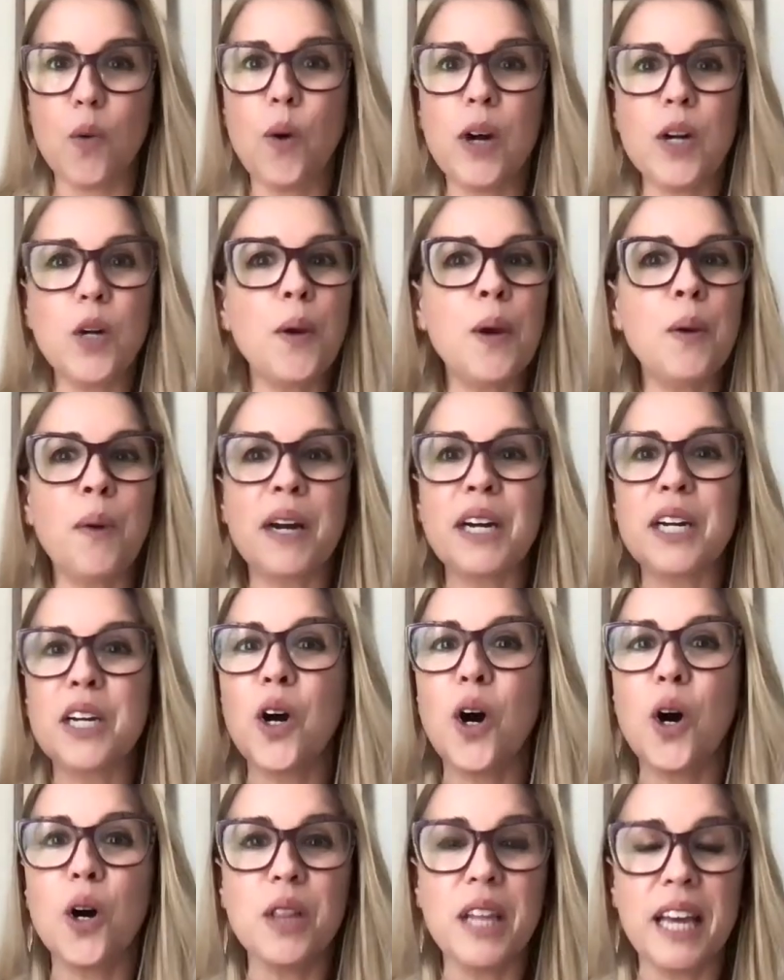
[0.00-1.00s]
What do we want to
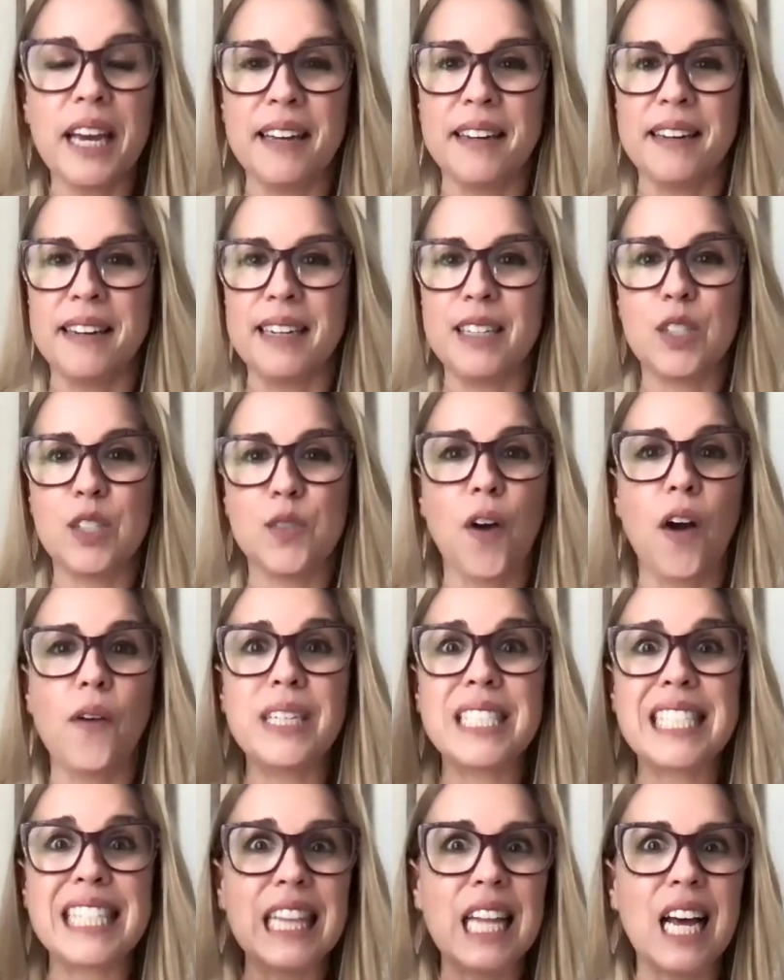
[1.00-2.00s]
call in as far
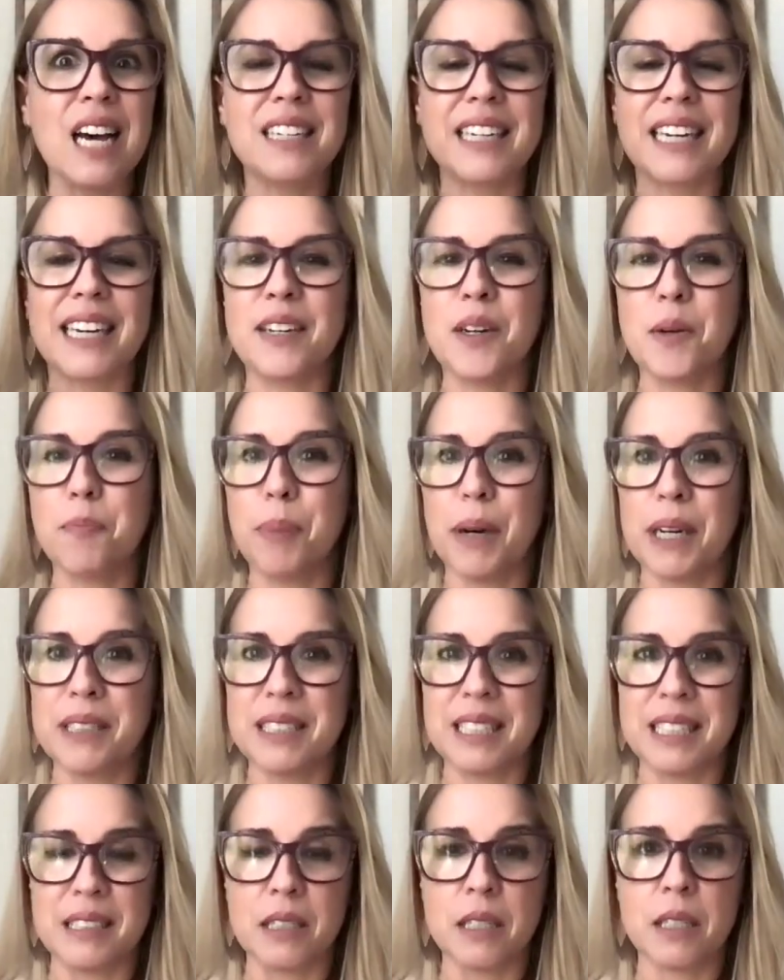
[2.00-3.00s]
as luck and
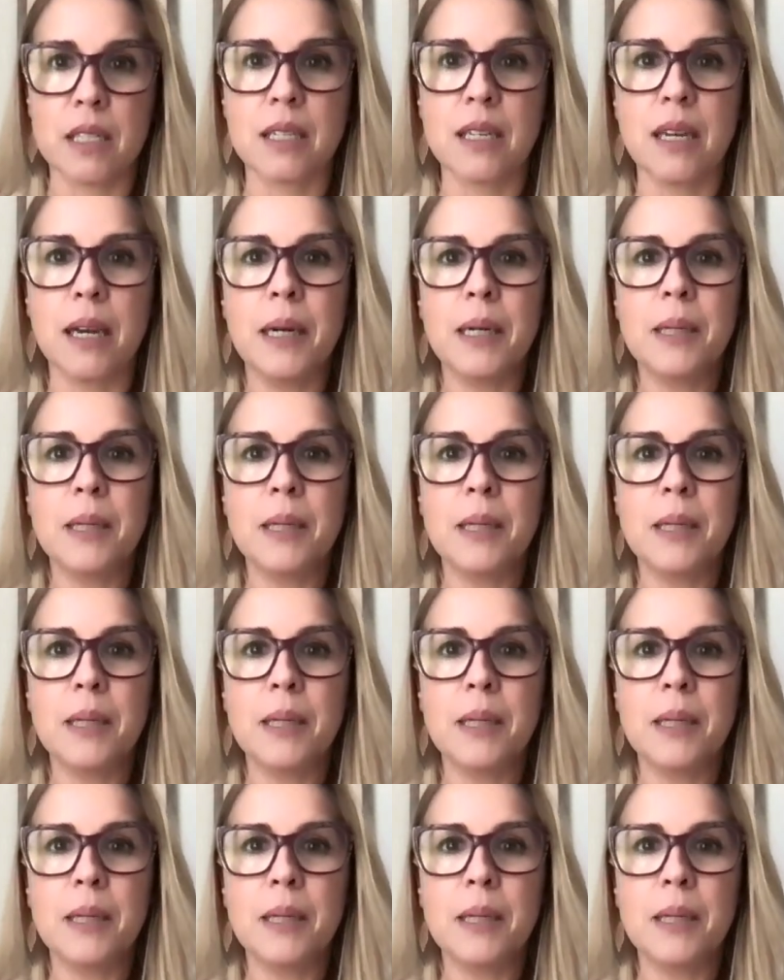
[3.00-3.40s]
abundance?